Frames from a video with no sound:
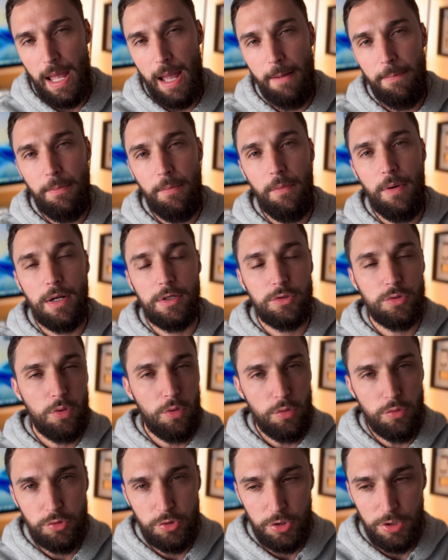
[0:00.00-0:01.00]
Apple Watch
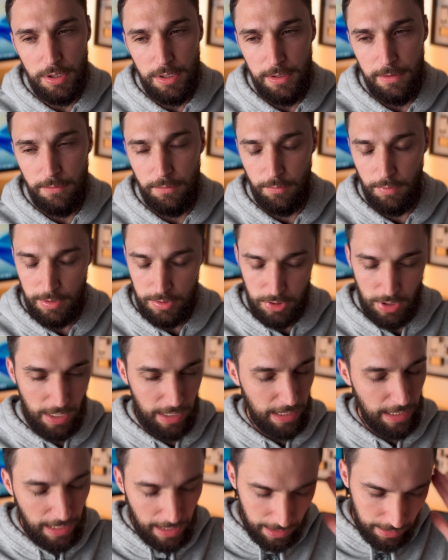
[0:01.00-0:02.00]
Ultra, which I
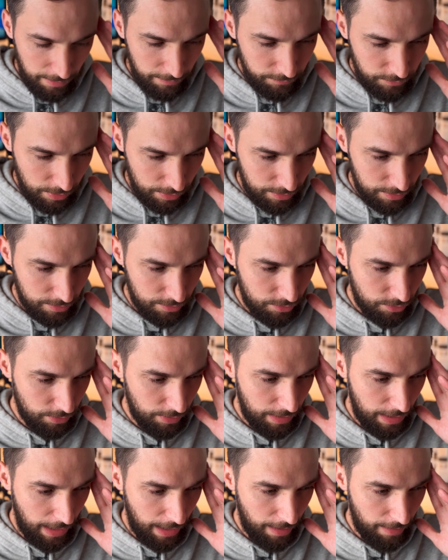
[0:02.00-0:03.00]
kind of just
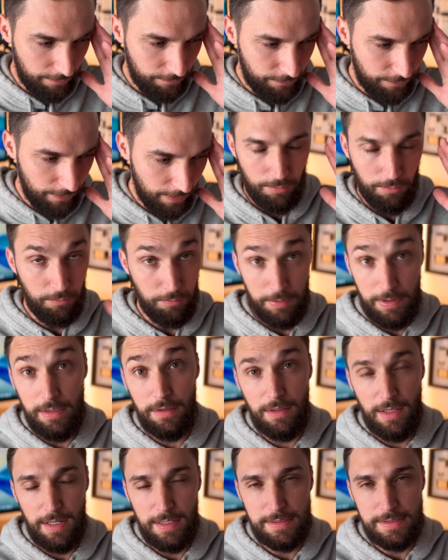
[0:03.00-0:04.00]
should have
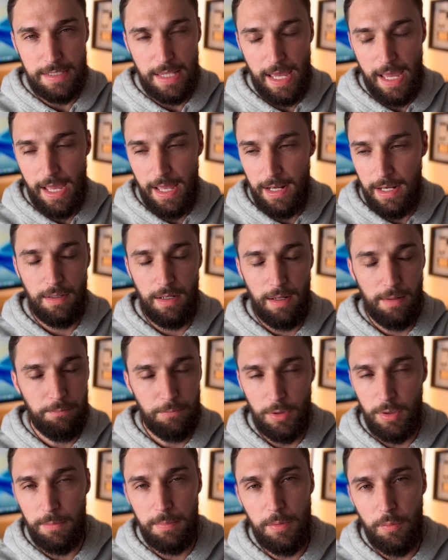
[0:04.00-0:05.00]
realized that
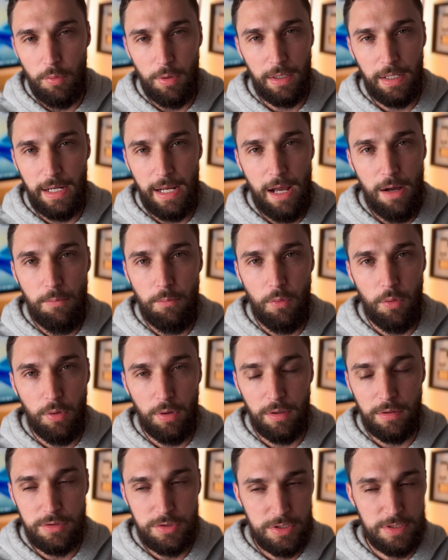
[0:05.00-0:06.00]
I'm gonna be working out
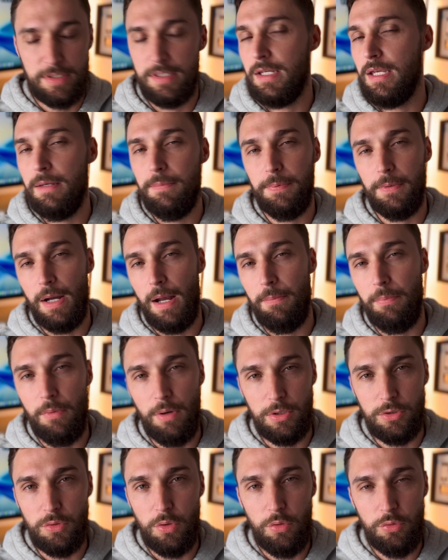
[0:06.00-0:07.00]
more, just keep your Apple
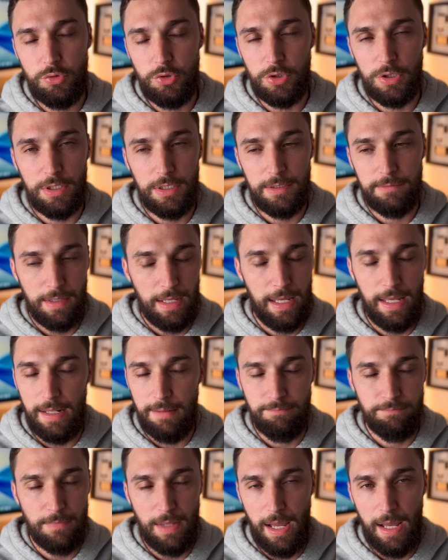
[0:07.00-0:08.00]
Watch Ultra,
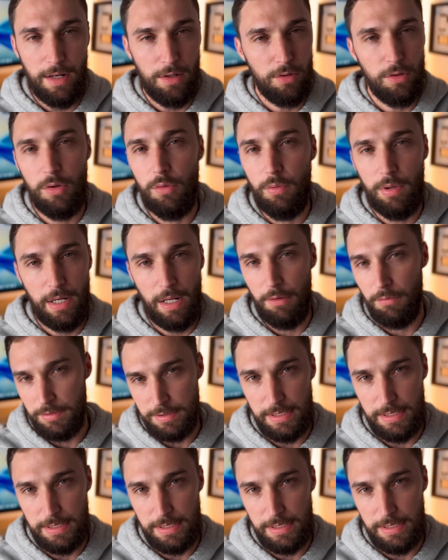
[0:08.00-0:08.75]
and I don't know what I was